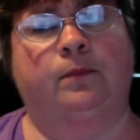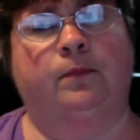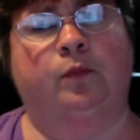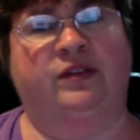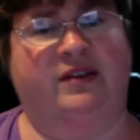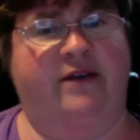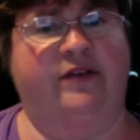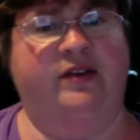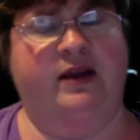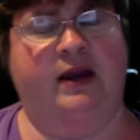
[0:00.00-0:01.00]
was
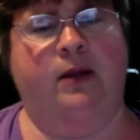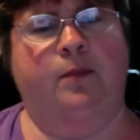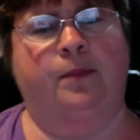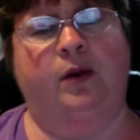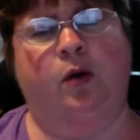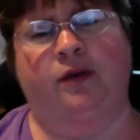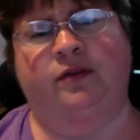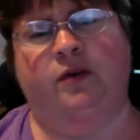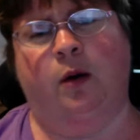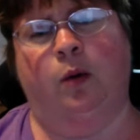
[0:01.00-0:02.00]
devastating, but
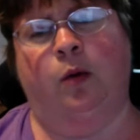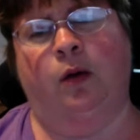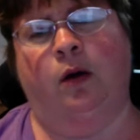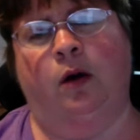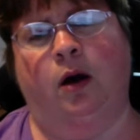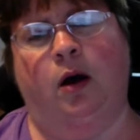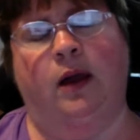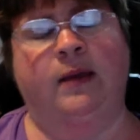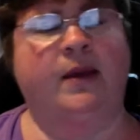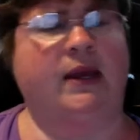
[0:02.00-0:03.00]
also
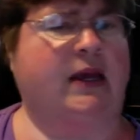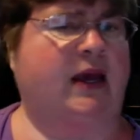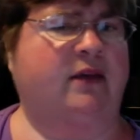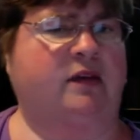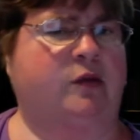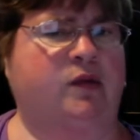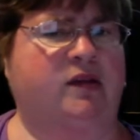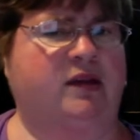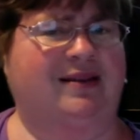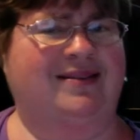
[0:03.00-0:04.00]
in many cases was
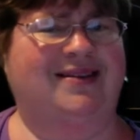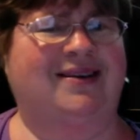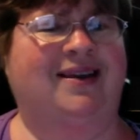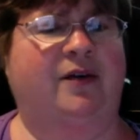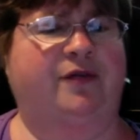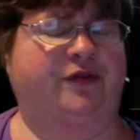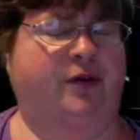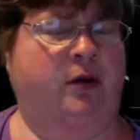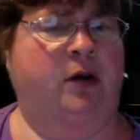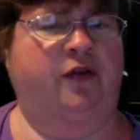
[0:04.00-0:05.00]
seen as a gift
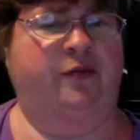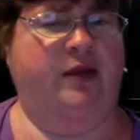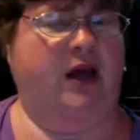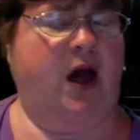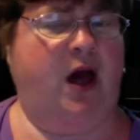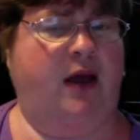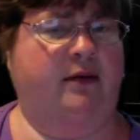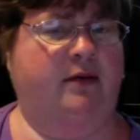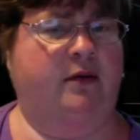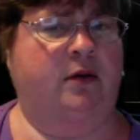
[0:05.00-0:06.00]
from the
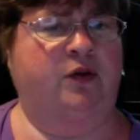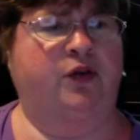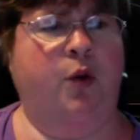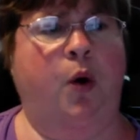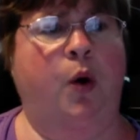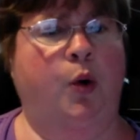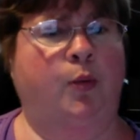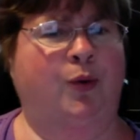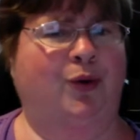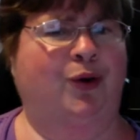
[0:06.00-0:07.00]
gods. So
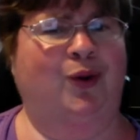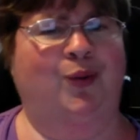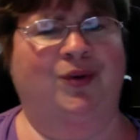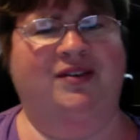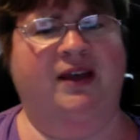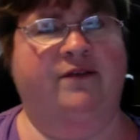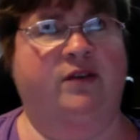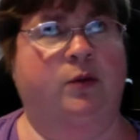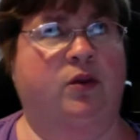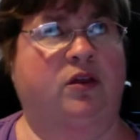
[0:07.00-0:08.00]
Homer was
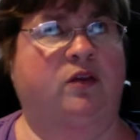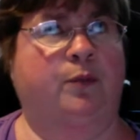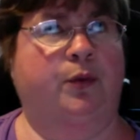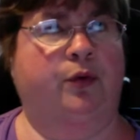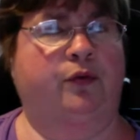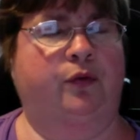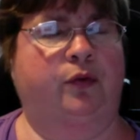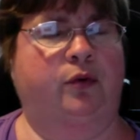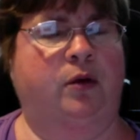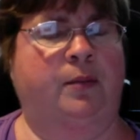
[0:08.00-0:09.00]
gifted with this
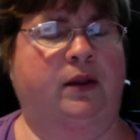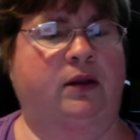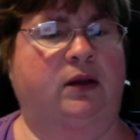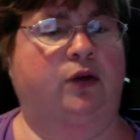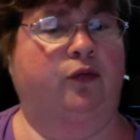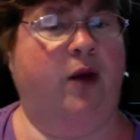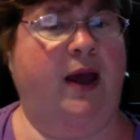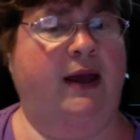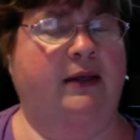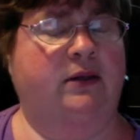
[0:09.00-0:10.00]
beautiful ability to
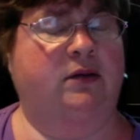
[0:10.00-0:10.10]
write